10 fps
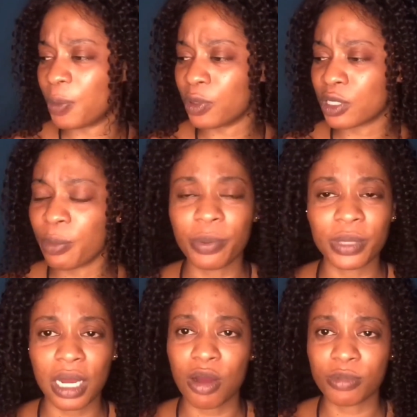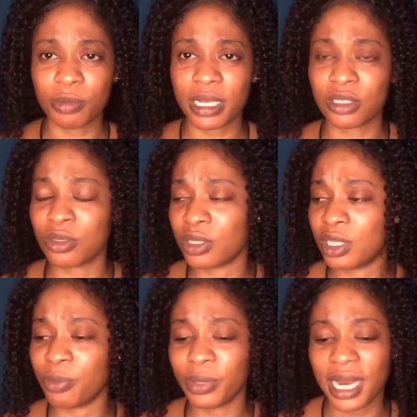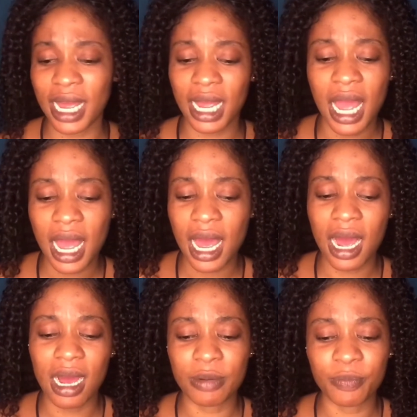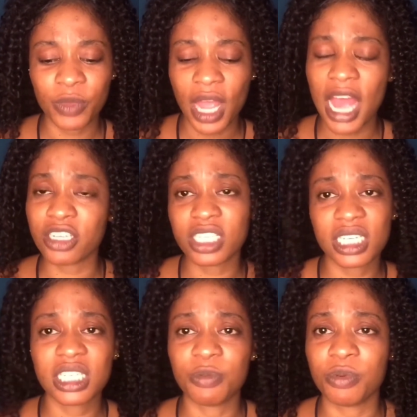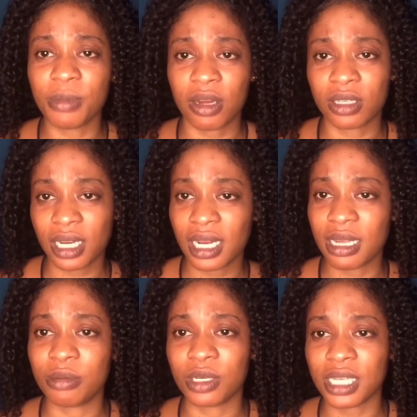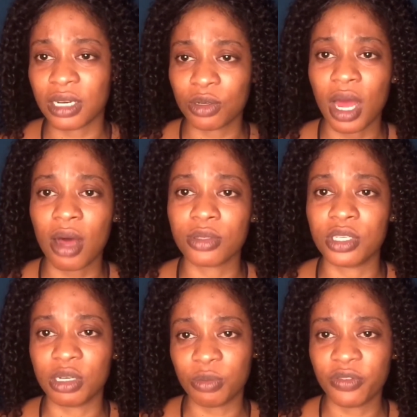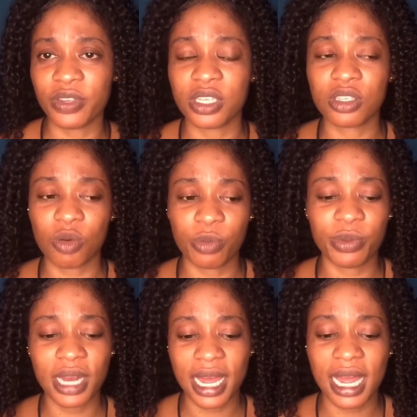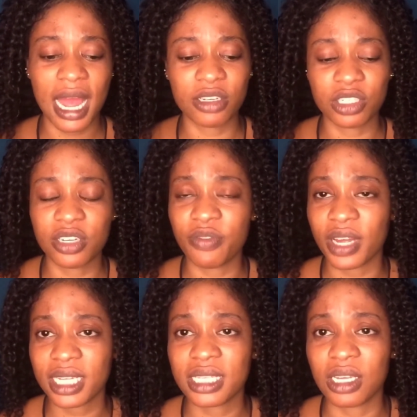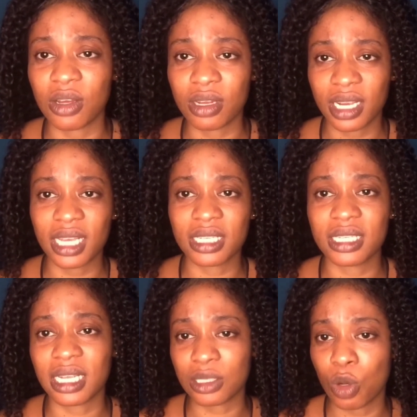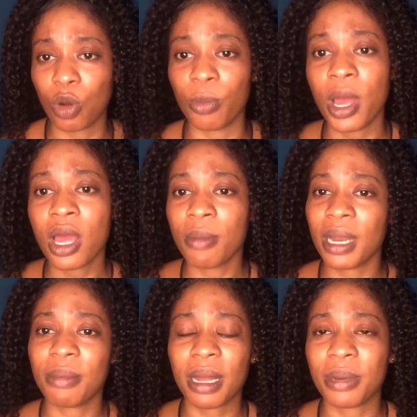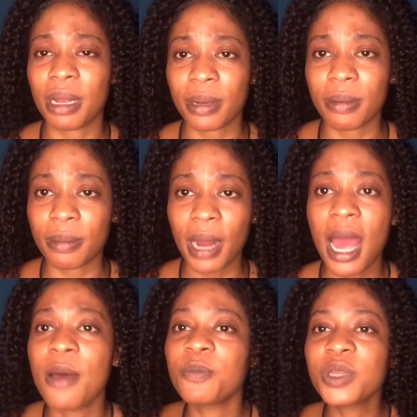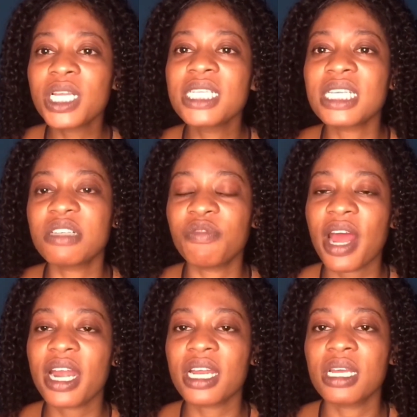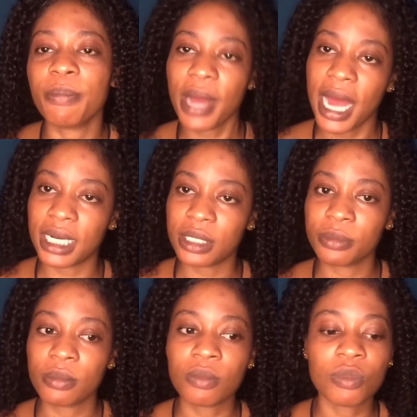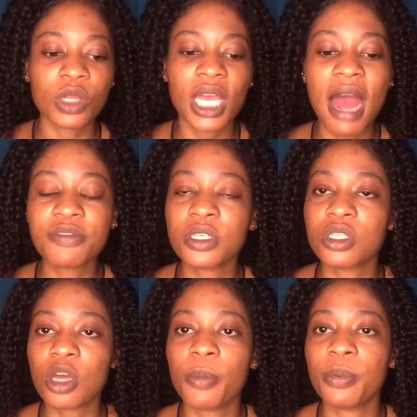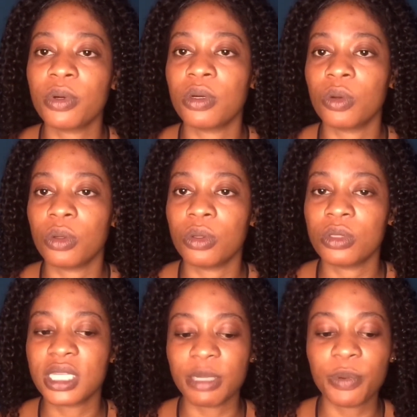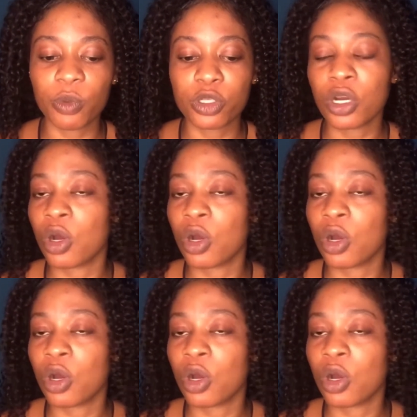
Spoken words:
some people that come to my studio, they'll be like, I usually sleep with my contact lens because I don't know how to remove it. Some will be like, I usually forget the cases at home, blah blah blah blah blah blah. Please, it's very bad. You have to stop sleeping with your